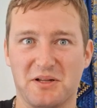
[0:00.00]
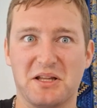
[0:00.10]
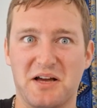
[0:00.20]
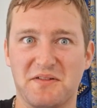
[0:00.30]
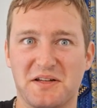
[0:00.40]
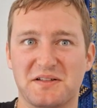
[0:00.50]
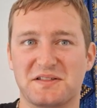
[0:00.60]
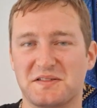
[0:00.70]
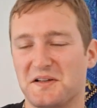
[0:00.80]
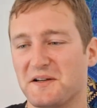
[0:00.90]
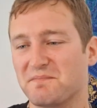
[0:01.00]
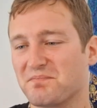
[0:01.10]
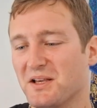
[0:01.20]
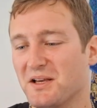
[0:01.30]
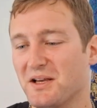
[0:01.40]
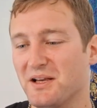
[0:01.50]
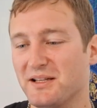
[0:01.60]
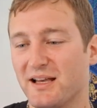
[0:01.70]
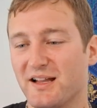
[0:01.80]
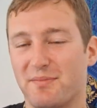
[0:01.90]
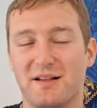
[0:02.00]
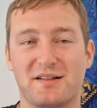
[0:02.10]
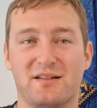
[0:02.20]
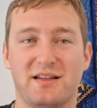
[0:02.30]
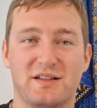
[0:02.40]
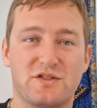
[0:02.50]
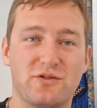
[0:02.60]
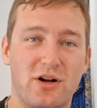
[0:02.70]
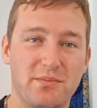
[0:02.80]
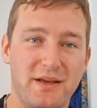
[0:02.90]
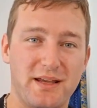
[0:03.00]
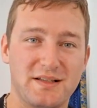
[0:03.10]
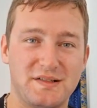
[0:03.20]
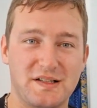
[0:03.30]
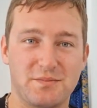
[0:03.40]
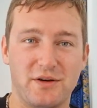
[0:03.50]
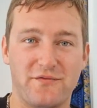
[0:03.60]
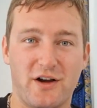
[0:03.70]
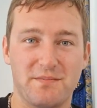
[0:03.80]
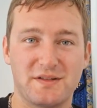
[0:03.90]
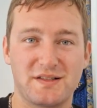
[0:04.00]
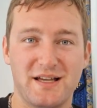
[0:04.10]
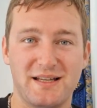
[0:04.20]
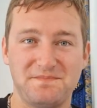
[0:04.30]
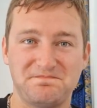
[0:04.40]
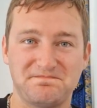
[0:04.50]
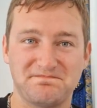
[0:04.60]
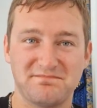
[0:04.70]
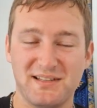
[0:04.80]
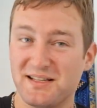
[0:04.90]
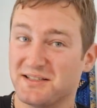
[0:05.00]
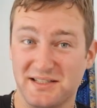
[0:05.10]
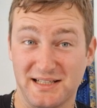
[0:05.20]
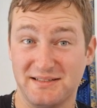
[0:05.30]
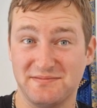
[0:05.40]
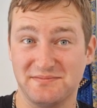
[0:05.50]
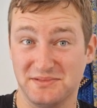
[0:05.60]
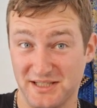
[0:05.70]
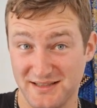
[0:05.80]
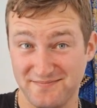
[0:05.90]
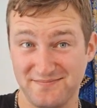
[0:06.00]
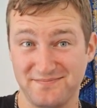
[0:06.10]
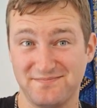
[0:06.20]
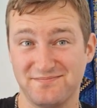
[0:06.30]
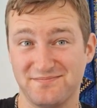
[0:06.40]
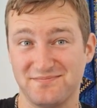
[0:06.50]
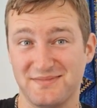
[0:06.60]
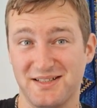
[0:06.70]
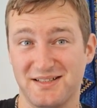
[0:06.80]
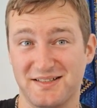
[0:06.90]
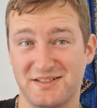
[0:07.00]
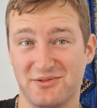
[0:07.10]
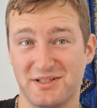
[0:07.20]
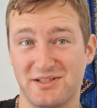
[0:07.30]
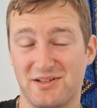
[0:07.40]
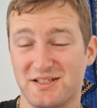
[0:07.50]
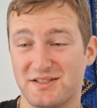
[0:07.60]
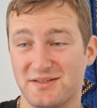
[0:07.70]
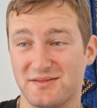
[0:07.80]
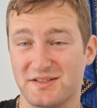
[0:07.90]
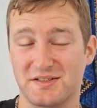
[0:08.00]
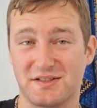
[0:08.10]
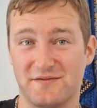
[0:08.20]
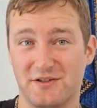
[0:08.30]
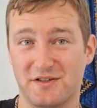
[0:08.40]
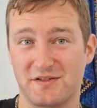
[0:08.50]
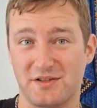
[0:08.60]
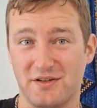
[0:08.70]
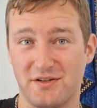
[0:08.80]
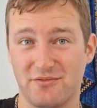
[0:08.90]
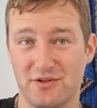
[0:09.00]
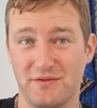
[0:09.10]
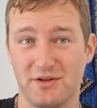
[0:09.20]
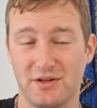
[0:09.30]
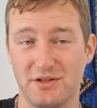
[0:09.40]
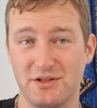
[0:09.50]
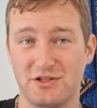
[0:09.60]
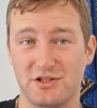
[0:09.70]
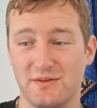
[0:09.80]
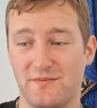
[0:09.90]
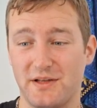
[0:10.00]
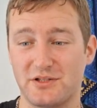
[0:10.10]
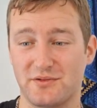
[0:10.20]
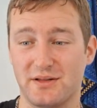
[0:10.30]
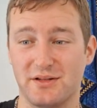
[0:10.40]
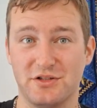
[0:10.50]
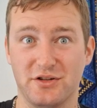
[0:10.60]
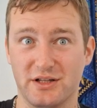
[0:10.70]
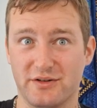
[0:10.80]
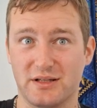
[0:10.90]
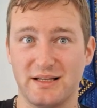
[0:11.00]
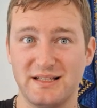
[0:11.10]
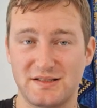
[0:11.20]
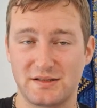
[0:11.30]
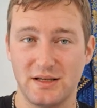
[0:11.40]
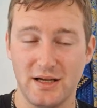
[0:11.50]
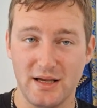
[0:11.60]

we're loving it. So yeah, it's basically a strong beer, 6.5%. And uh, yeah, let's do it guys. This is the first review on YouTube featuring the newly released